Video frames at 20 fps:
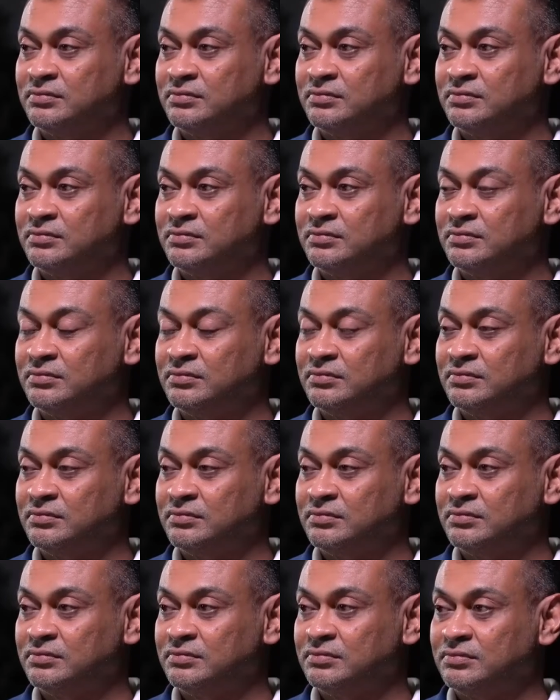that
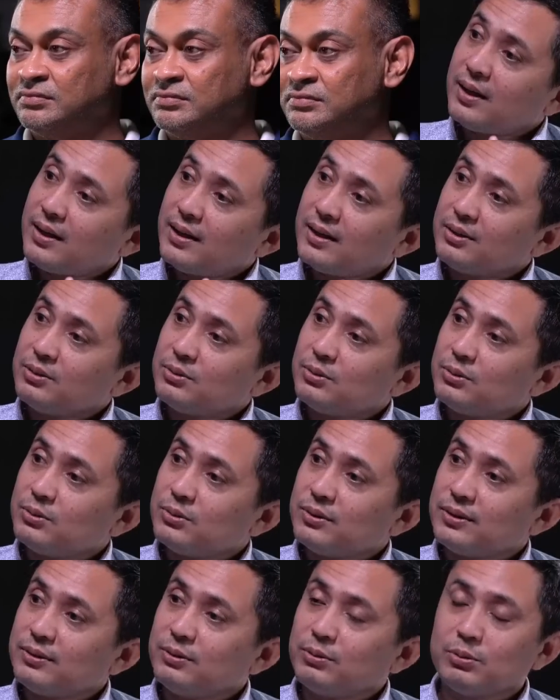healthier you are,
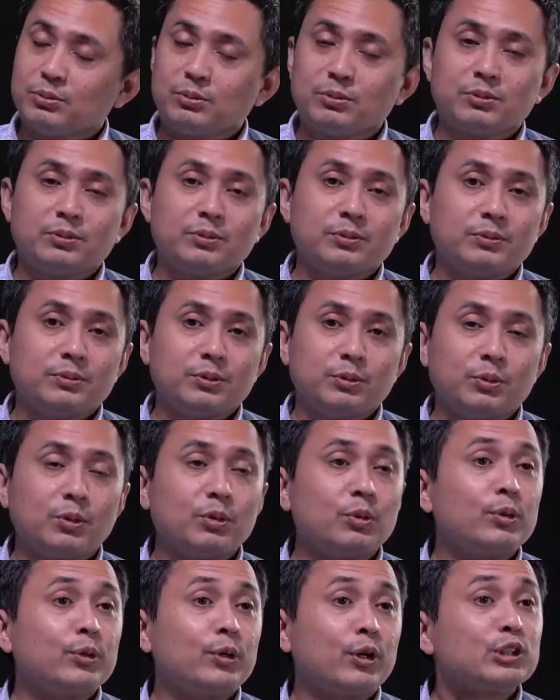you
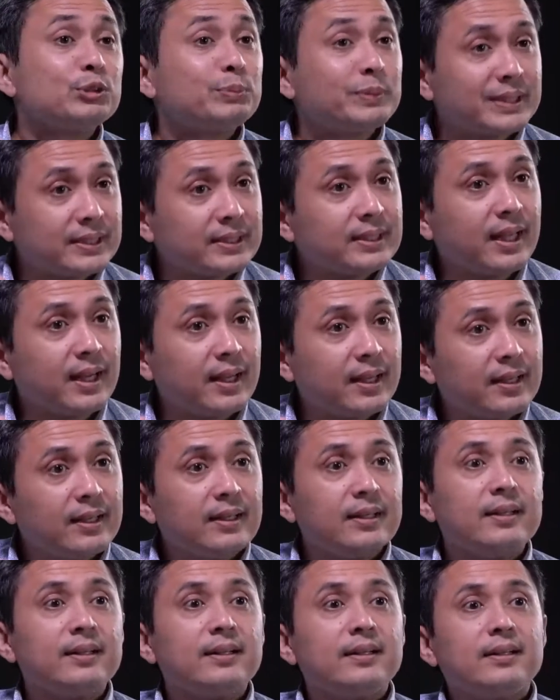won't go to the hospital lah.
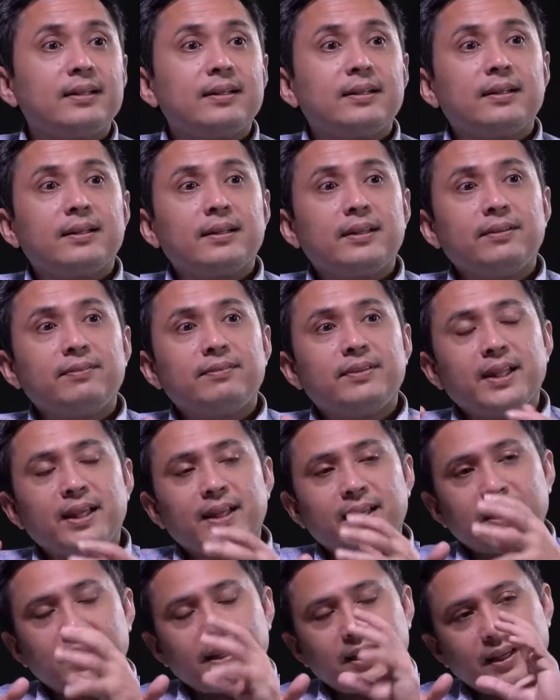If they
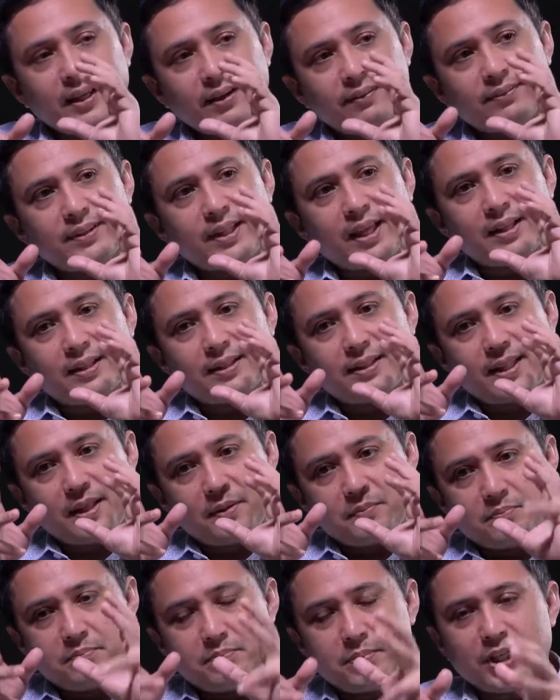can have that
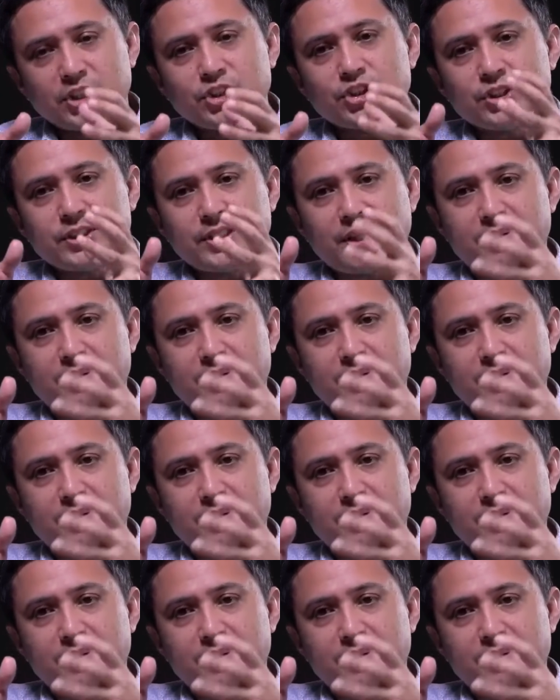budget, that